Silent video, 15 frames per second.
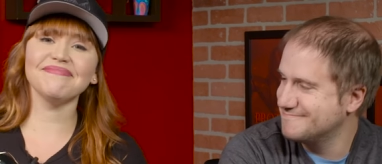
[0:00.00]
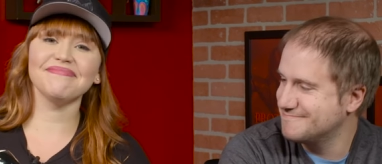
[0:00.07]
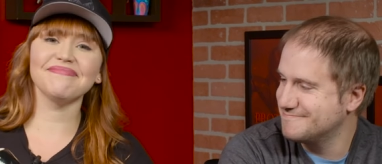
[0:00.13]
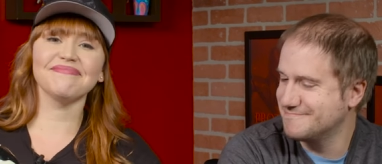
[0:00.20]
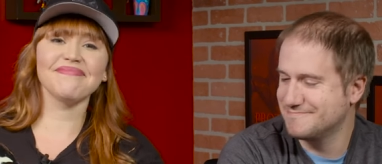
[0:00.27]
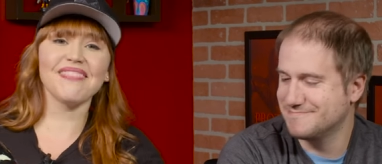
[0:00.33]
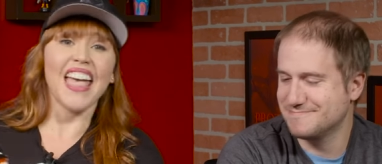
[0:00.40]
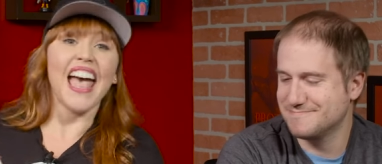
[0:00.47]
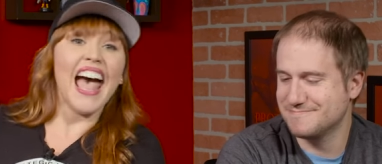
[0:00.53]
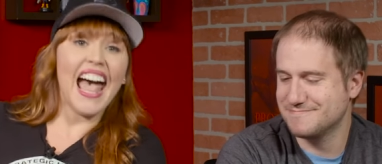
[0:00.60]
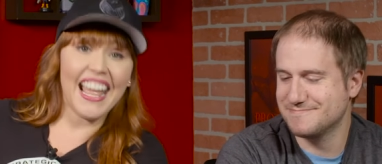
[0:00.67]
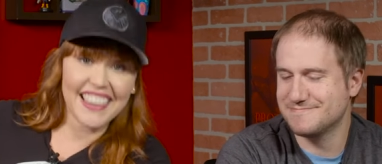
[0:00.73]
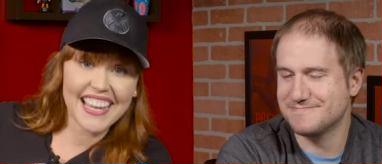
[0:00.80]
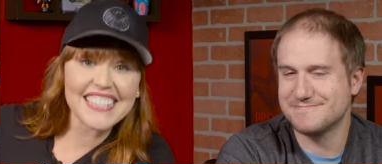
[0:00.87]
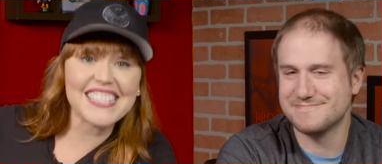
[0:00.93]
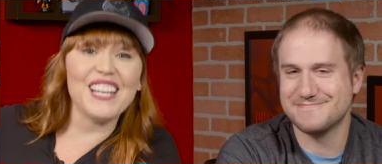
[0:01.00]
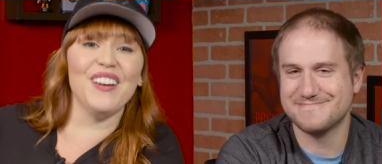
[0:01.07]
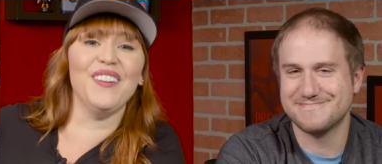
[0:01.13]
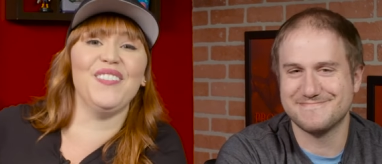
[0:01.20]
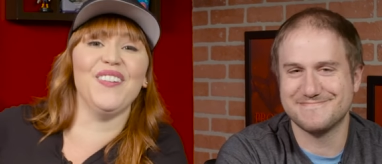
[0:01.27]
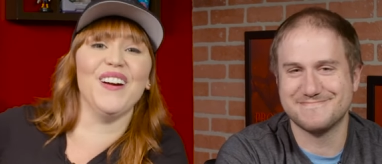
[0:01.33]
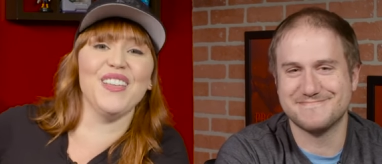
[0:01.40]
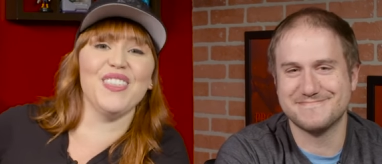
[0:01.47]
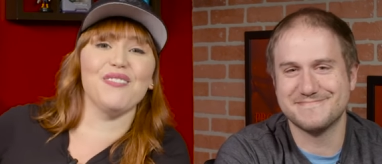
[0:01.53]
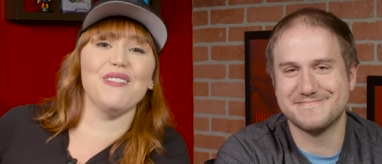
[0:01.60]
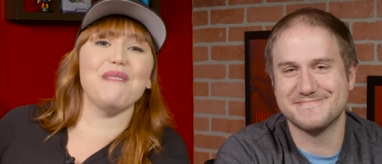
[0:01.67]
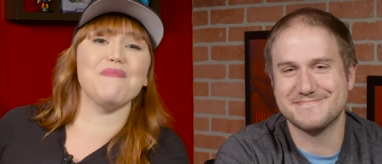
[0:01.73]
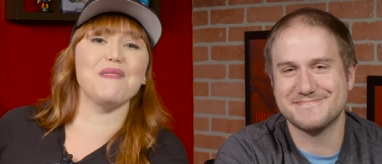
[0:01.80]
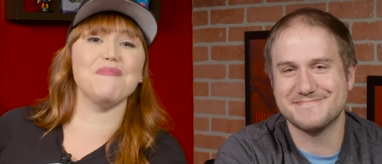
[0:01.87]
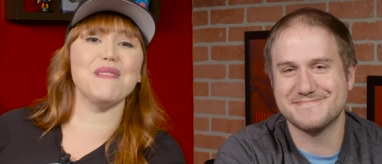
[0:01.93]
Speaker 1: and that's it for
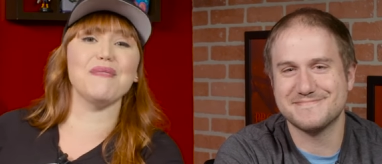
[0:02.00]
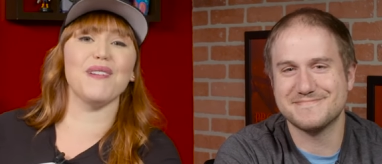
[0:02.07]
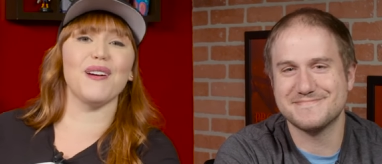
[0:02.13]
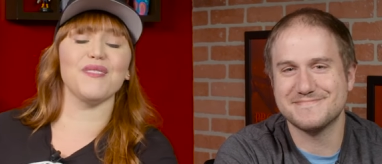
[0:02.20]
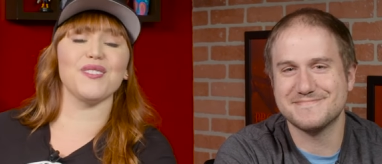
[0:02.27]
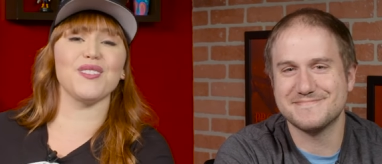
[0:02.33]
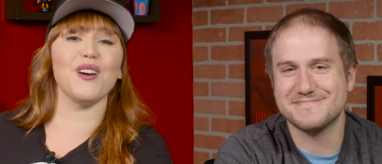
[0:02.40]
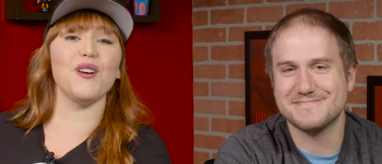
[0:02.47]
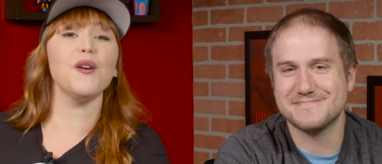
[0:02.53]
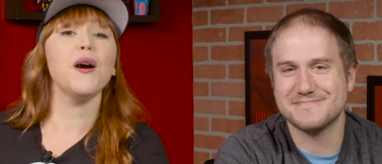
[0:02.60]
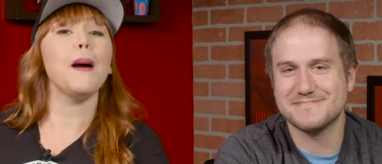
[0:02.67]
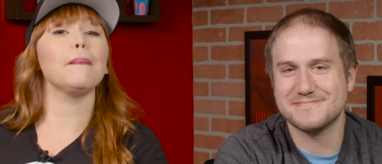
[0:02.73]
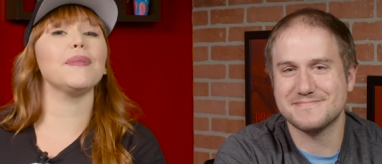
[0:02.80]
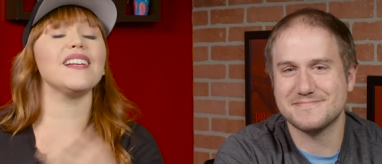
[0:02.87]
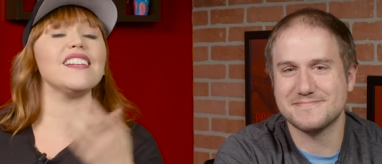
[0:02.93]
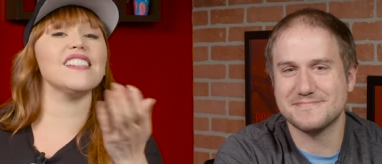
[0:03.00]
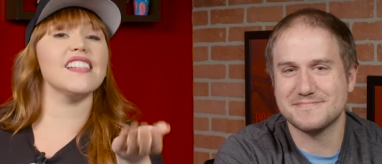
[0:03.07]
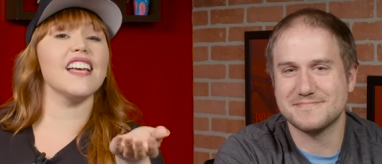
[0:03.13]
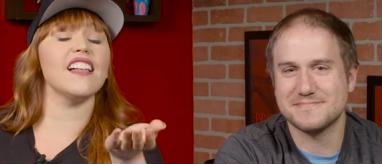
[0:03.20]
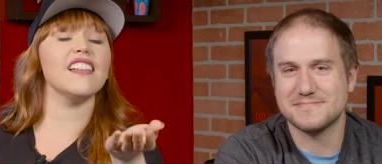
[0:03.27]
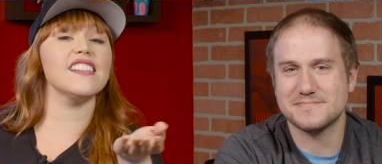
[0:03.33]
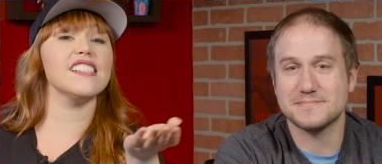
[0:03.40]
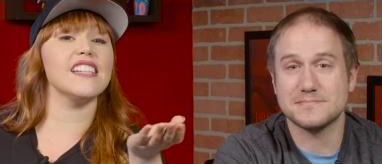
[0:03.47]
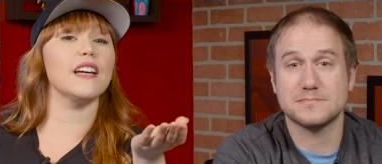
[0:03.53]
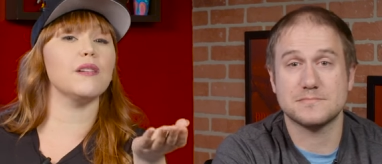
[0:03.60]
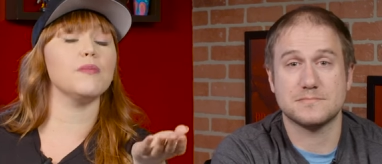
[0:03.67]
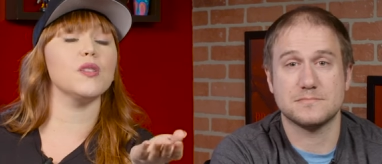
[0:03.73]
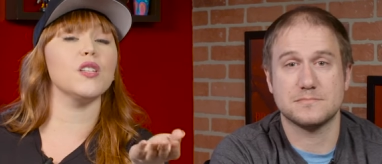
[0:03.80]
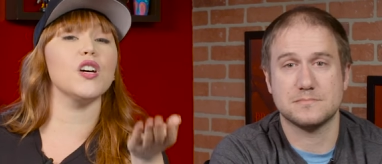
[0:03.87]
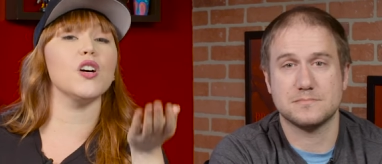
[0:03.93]
with the Big Marvel Show. Please tell us down
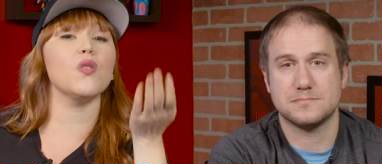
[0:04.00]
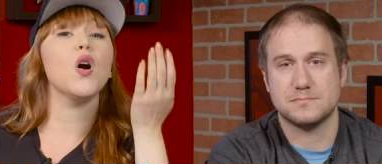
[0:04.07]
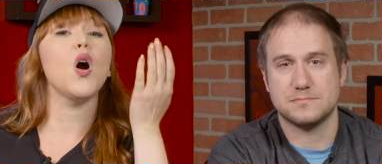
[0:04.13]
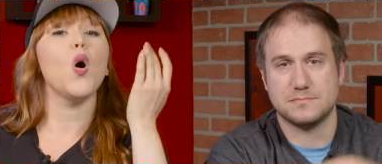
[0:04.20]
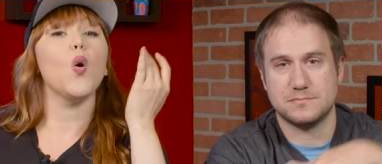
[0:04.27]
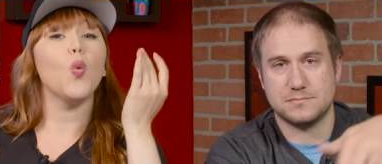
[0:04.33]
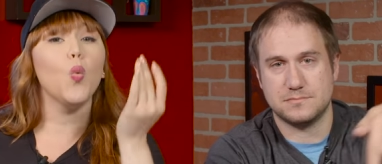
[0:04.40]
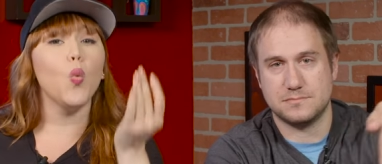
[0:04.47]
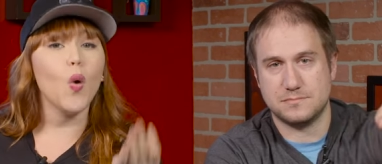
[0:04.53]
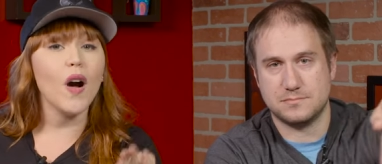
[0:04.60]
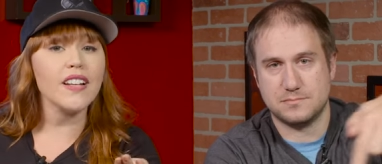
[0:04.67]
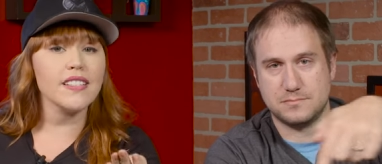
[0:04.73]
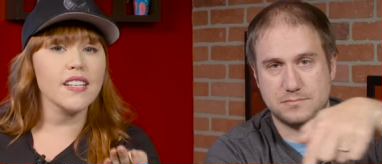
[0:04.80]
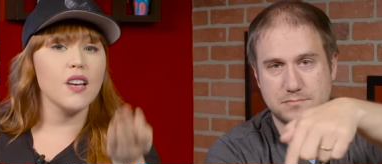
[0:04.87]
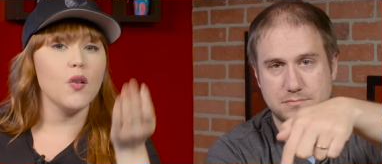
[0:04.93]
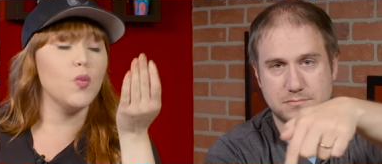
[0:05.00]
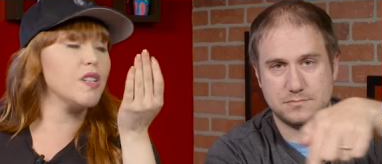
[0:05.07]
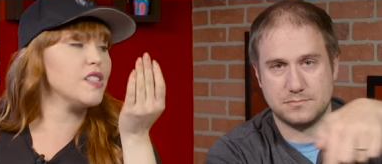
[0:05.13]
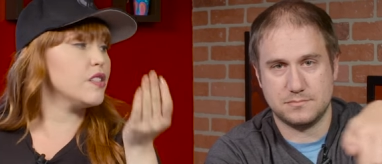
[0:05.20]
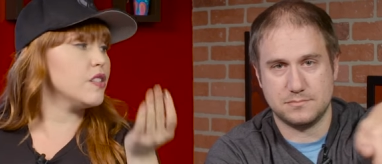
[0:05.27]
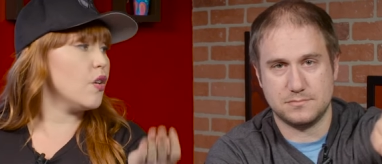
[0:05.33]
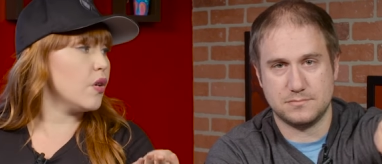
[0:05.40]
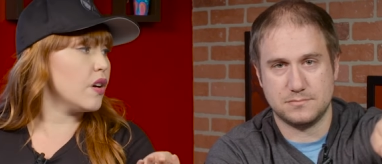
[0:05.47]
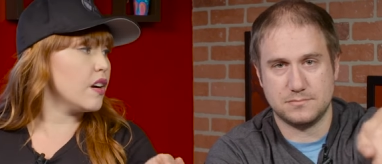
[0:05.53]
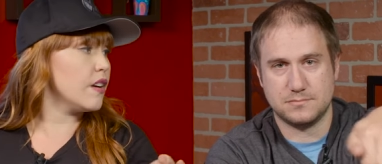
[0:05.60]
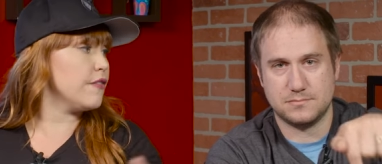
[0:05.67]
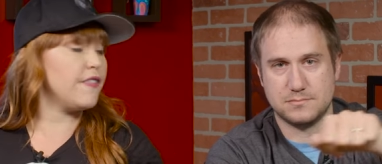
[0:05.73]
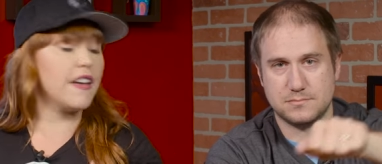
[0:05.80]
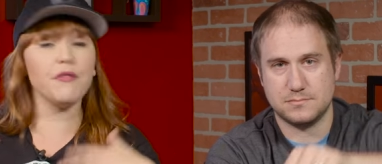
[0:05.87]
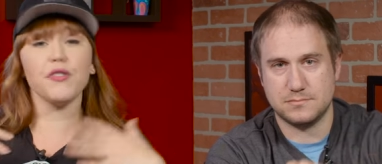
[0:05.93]
below what was your
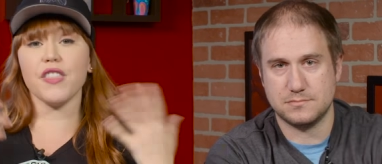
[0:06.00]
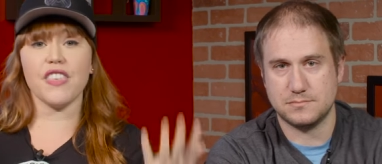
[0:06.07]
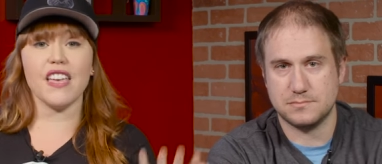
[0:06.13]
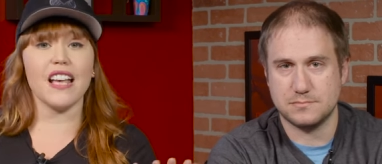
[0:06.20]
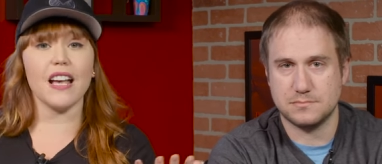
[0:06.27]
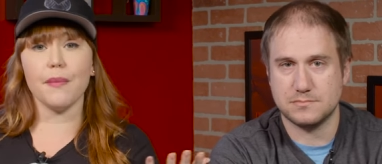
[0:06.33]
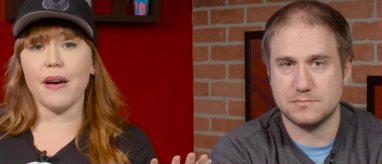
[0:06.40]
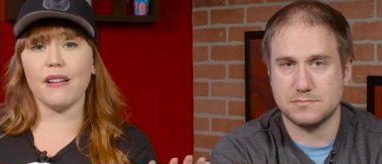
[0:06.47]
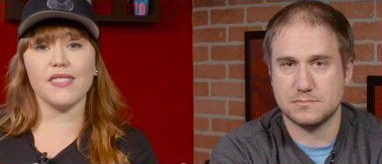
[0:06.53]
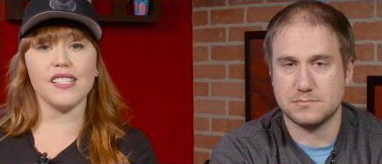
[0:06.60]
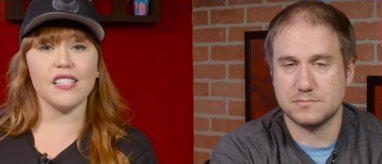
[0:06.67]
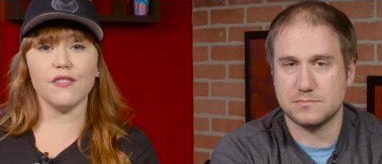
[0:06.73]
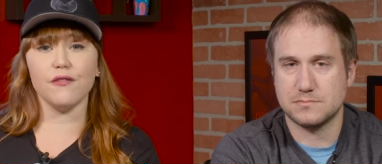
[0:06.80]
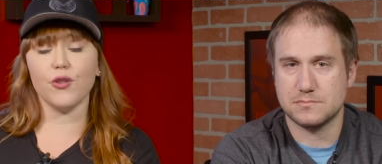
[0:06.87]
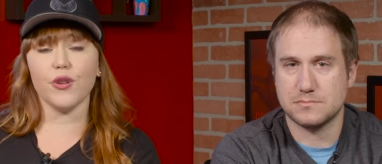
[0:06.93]
favorite thing about season